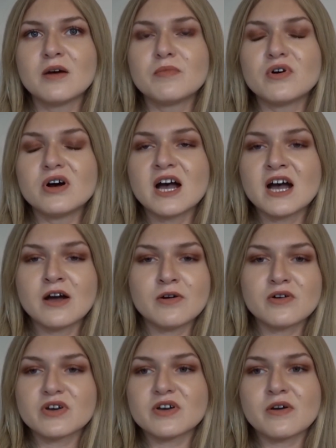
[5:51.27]
but
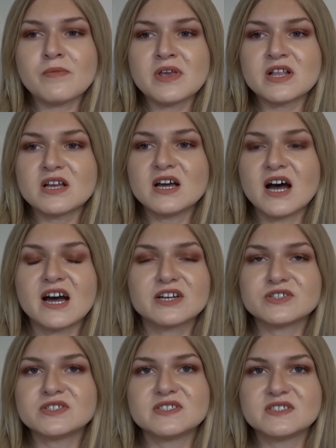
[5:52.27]
I mean, I
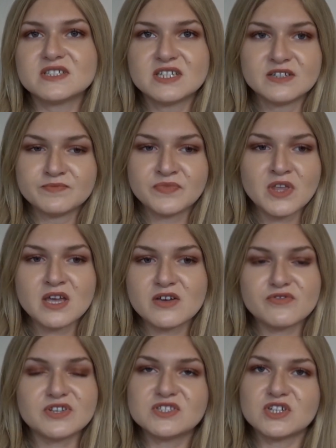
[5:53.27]
just
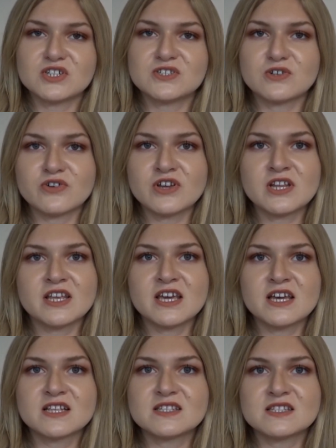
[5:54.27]
researched Dorian
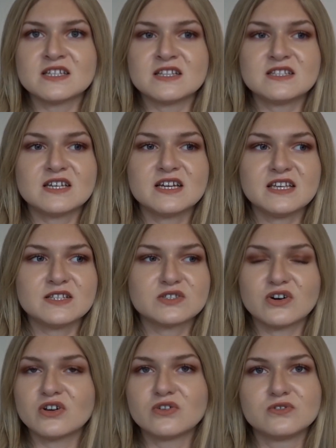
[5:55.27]
Yates, and he's
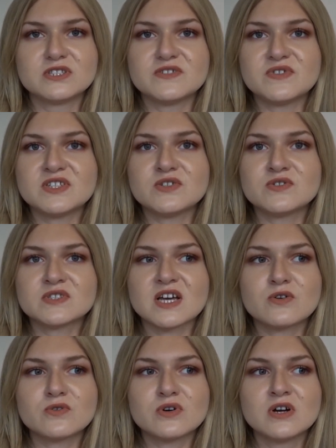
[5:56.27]
got loads of videos
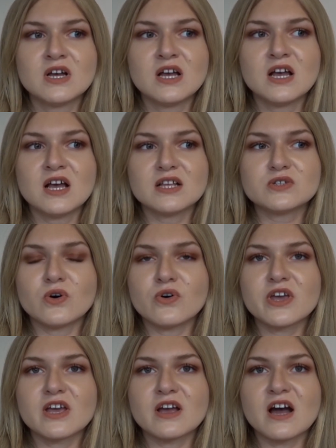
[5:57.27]
out
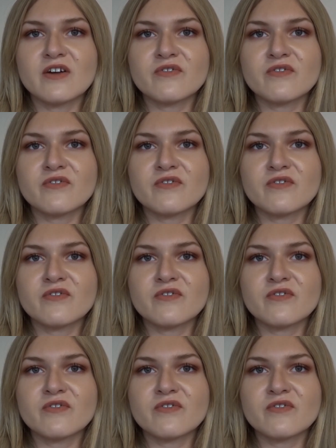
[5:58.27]
talking